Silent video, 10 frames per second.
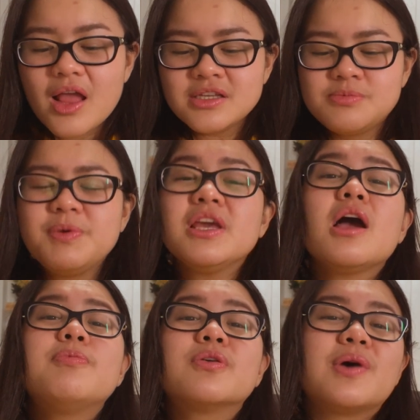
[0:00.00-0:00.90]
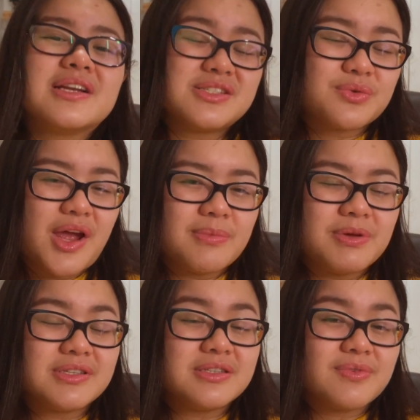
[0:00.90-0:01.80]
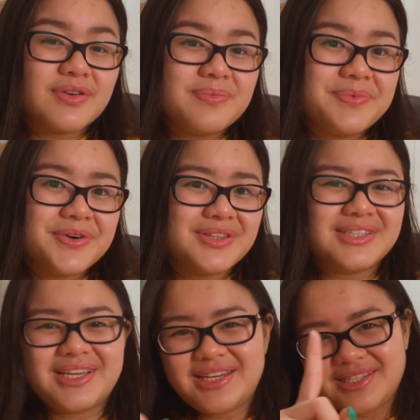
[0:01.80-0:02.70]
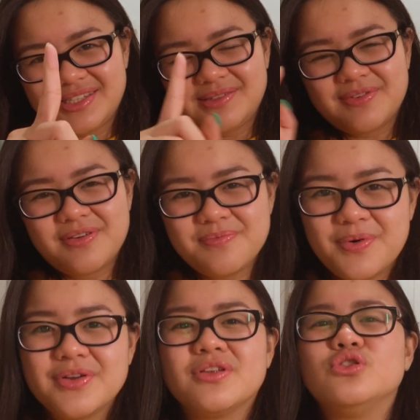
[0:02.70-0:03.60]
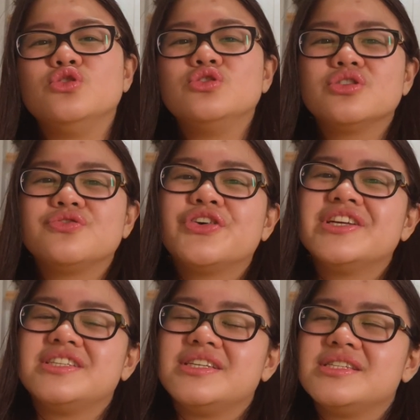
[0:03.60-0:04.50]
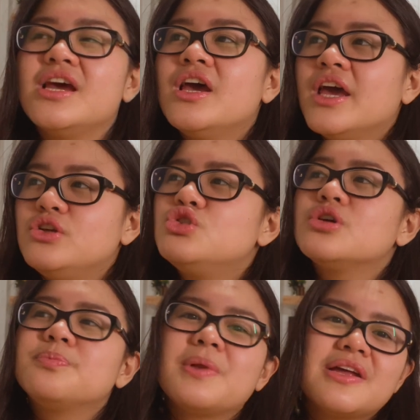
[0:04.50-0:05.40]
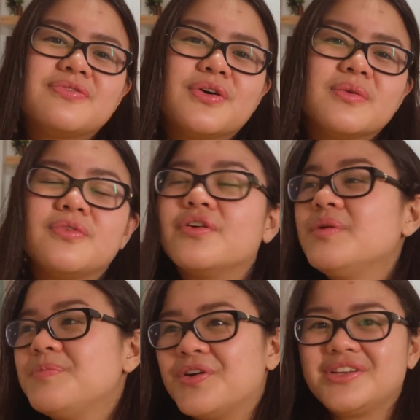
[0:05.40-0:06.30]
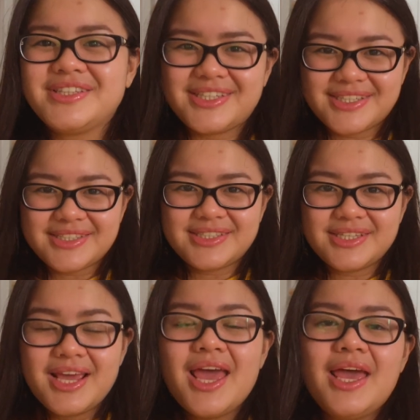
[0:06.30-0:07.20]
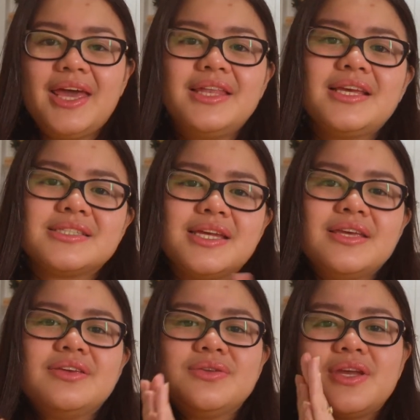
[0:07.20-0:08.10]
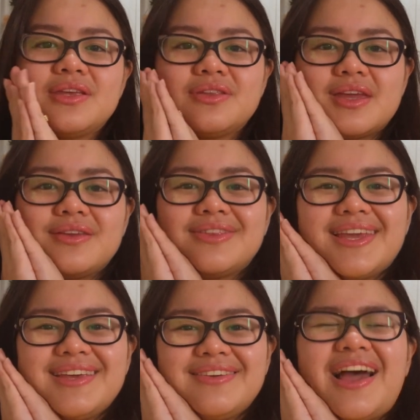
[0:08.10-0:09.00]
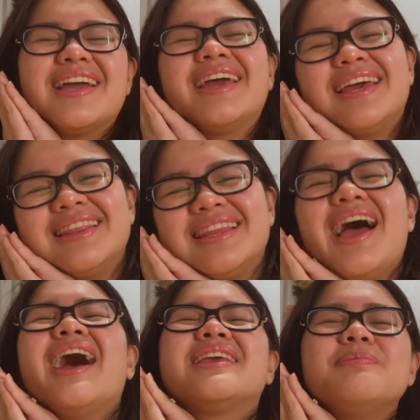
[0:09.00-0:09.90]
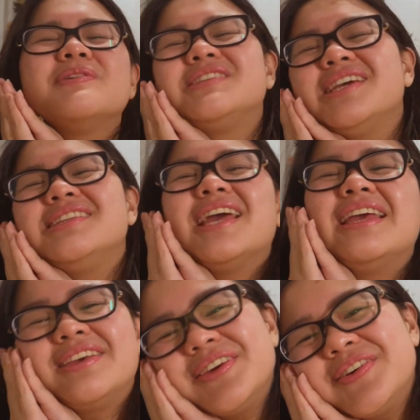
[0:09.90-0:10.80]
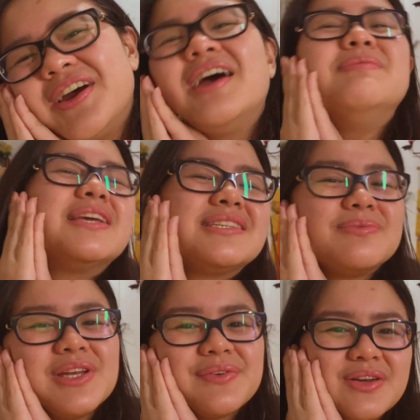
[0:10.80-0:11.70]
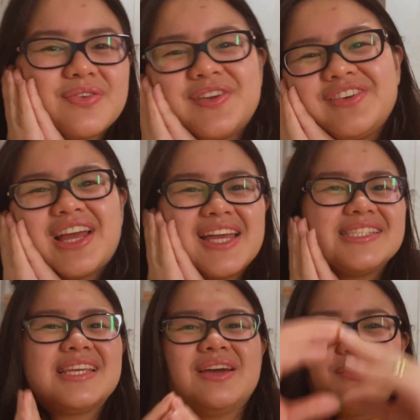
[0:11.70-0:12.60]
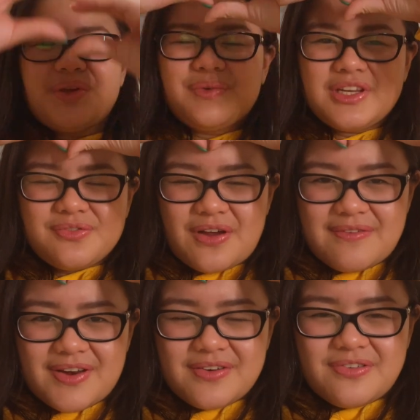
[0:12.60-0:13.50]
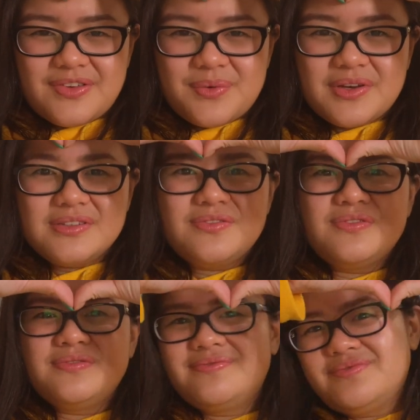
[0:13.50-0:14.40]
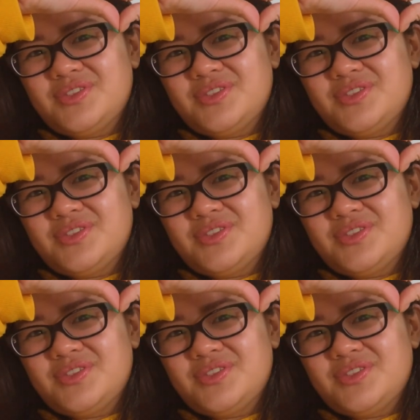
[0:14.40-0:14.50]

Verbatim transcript: speaking up for what is right because it's very important guys it's very important to use your voices and use your platform for important things and yes thank you thank you thank you thank you again i keep on saying thank you because i'm really grateful for you guys we reached 551